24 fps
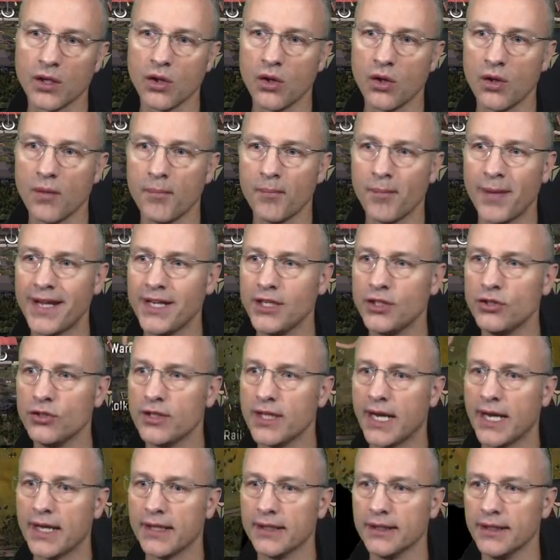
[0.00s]
Might do
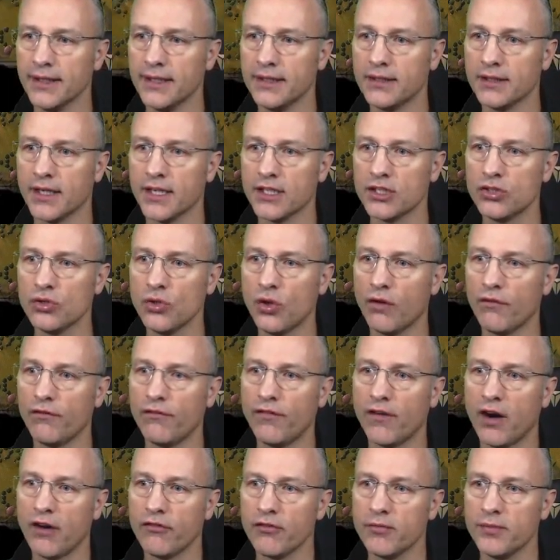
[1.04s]
that in later. It's not
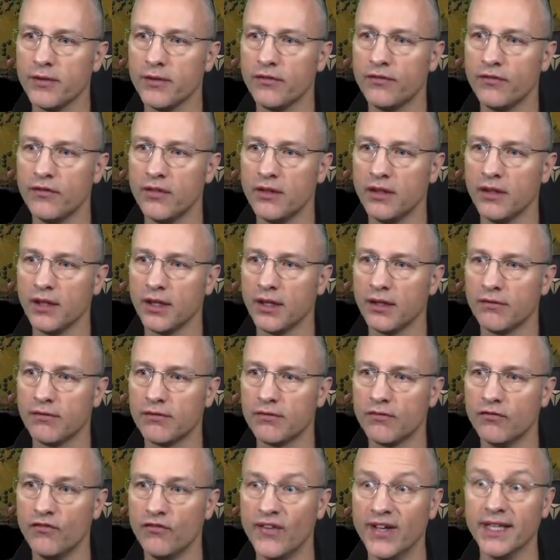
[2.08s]
far from the
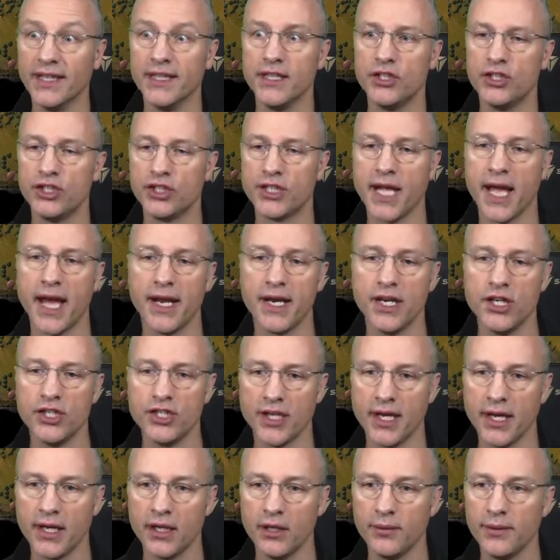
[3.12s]
village garage
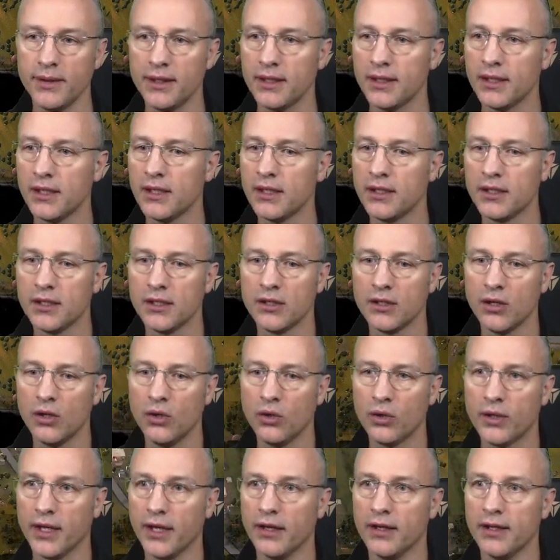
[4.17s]
anyway.
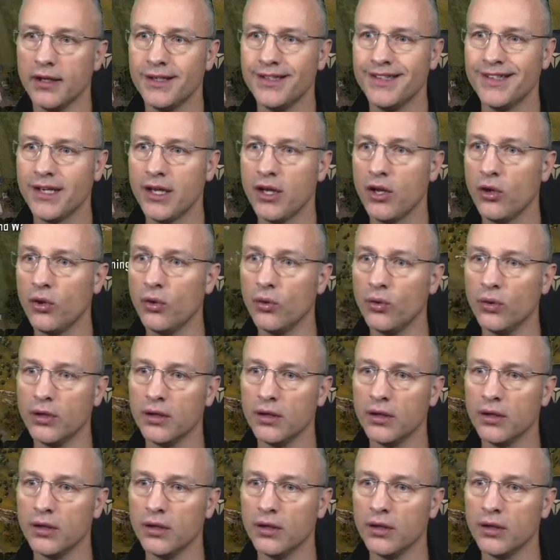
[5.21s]
Okay, now.